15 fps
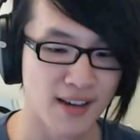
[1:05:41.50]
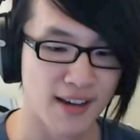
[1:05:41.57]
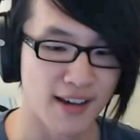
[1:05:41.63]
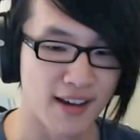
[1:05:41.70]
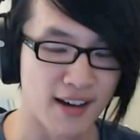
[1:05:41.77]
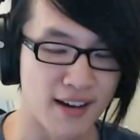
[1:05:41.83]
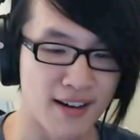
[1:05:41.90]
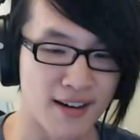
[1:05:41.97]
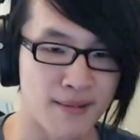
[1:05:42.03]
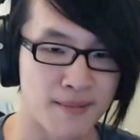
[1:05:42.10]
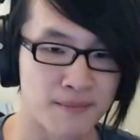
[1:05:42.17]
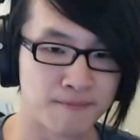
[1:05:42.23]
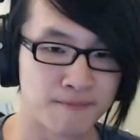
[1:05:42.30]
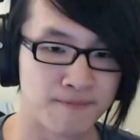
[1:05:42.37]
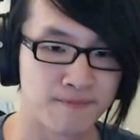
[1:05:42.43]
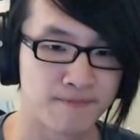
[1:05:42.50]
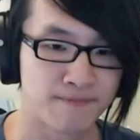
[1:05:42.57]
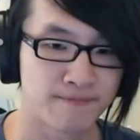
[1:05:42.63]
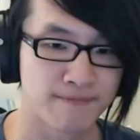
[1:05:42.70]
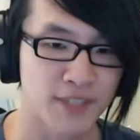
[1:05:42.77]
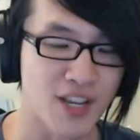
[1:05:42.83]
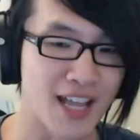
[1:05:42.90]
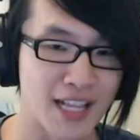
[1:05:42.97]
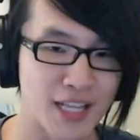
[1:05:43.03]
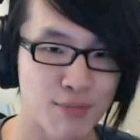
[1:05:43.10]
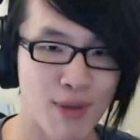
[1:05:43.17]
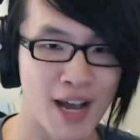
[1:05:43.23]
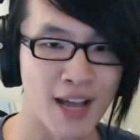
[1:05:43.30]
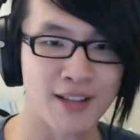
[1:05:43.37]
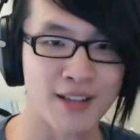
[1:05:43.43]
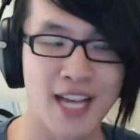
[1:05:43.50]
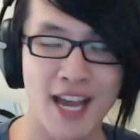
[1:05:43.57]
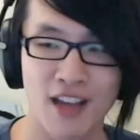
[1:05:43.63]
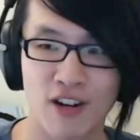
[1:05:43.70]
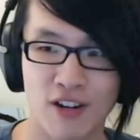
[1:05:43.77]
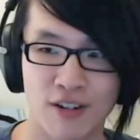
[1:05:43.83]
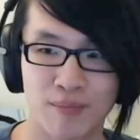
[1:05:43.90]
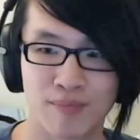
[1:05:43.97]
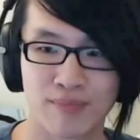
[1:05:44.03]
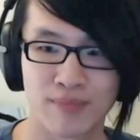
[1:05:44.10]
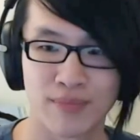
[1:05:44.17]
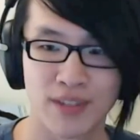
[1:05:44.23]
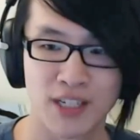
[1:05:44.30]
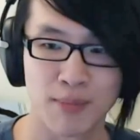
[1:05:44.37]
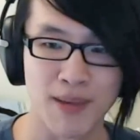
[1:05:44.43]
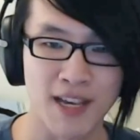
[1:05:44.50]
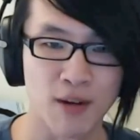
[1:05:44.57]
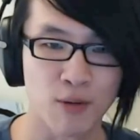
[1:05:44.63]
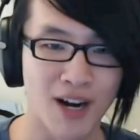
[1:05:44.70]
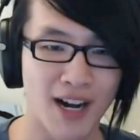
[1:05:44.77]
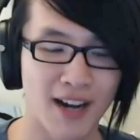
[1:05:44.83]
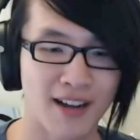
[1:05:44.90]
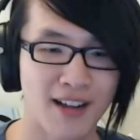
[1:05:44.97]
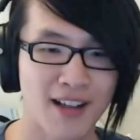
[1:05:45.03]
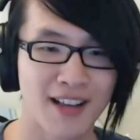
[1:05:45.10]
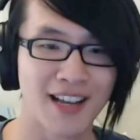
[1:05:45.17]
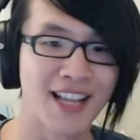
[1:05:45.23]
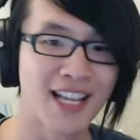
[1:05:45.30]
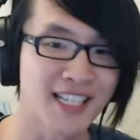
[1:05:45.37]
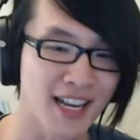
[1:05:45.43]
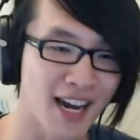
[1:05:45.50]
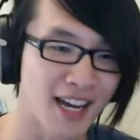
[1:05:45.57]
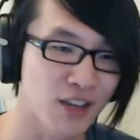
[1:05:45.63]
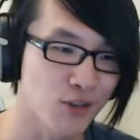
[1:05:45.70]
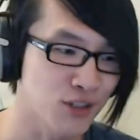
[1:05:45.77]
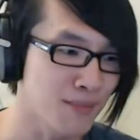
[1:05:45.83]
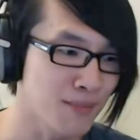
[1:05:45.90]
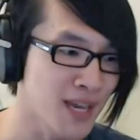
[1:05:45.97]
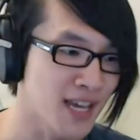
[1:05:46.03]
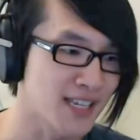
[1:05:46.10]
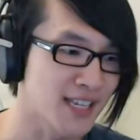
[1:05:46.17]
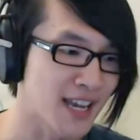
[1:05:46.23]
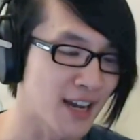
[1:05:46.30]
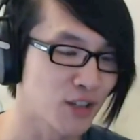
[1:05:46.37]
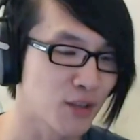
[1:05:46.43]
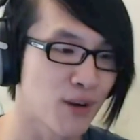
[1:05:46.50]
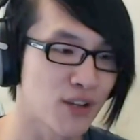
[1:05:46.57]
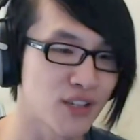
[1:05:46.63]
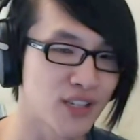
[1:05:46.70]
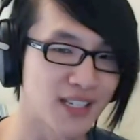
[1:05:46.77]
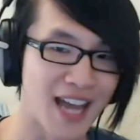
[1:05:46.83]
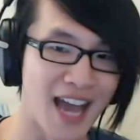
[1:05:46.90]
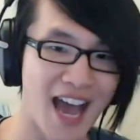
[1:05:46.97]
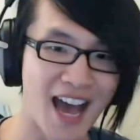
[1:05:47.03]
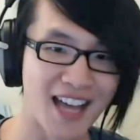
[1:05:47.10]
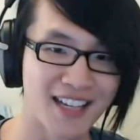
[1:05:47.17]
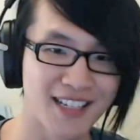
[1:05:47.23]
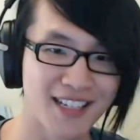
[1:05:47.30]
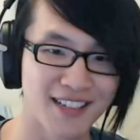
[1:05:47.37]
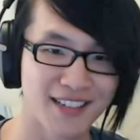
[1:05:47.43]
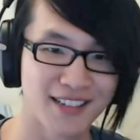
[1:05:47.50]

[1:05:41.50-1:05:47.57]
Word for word: Um, so yeah, that's my take on speaker wire. Now that said, I used to be a salesperson at